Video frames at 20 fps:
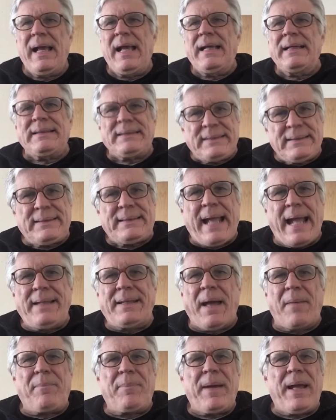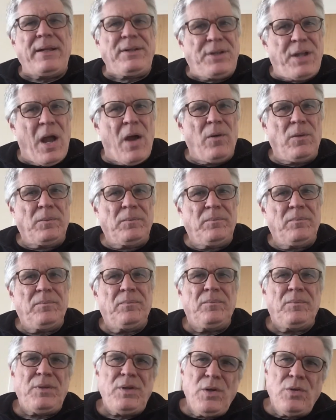Stand up and go.
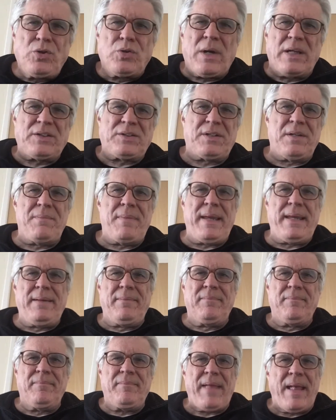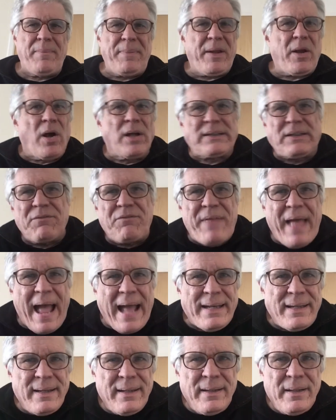You trusted me, and because of
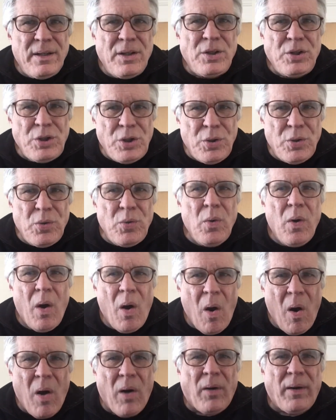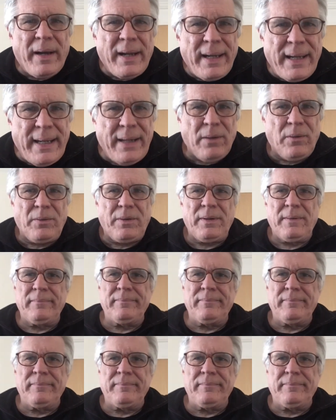that, you are healed.